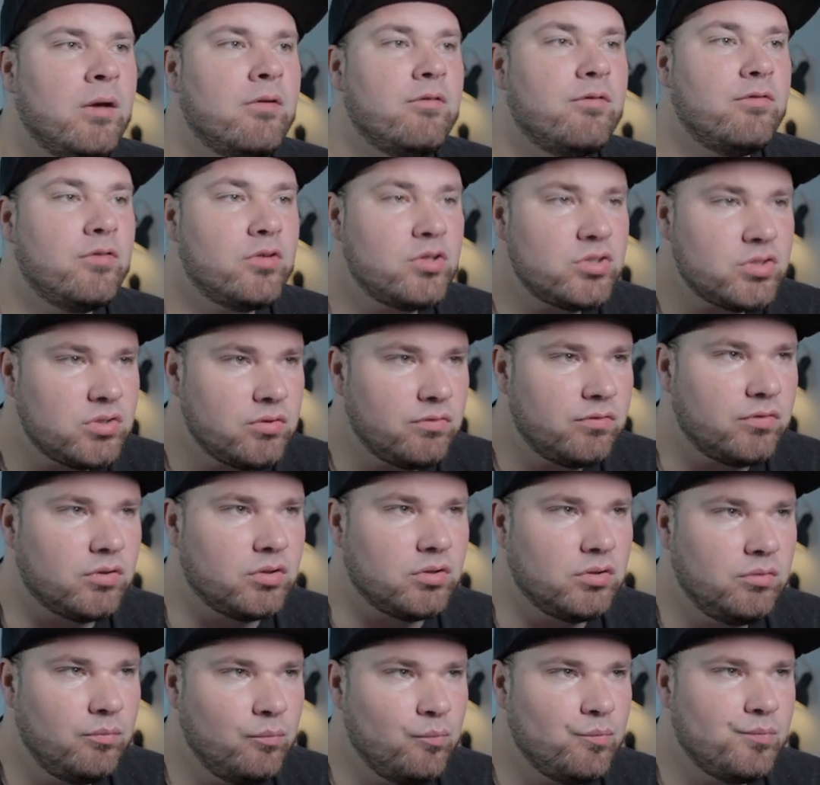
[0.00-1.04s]
First of
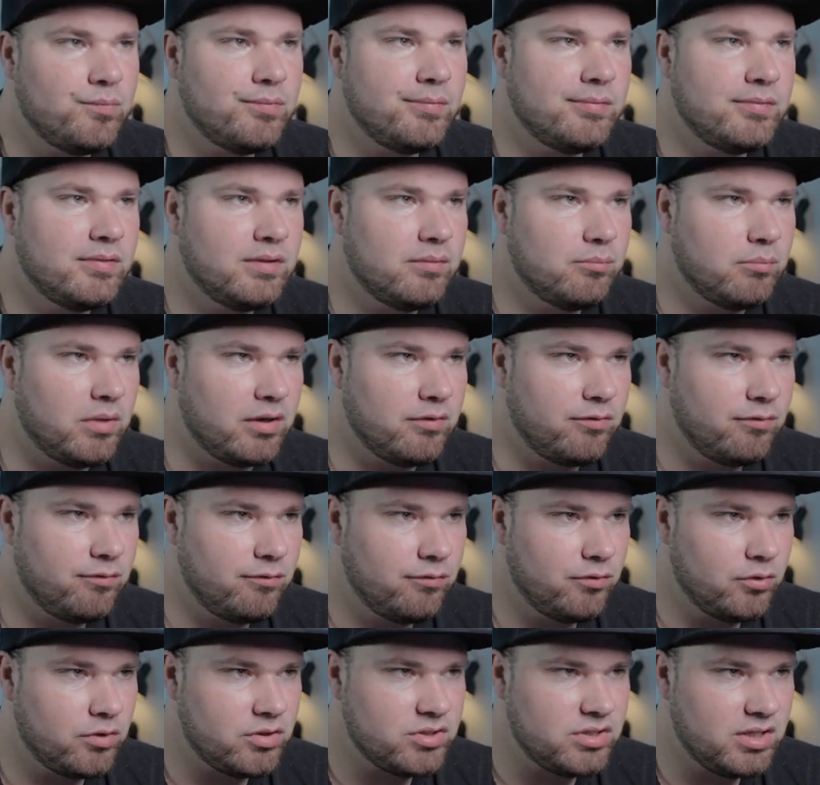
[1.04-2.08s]
all, my
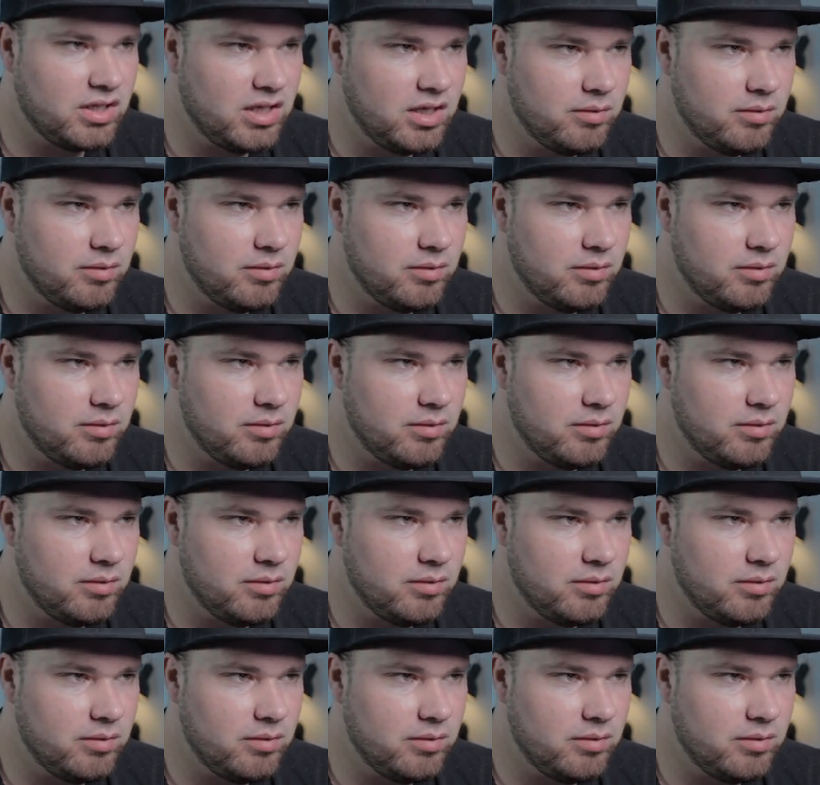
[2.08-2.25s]
first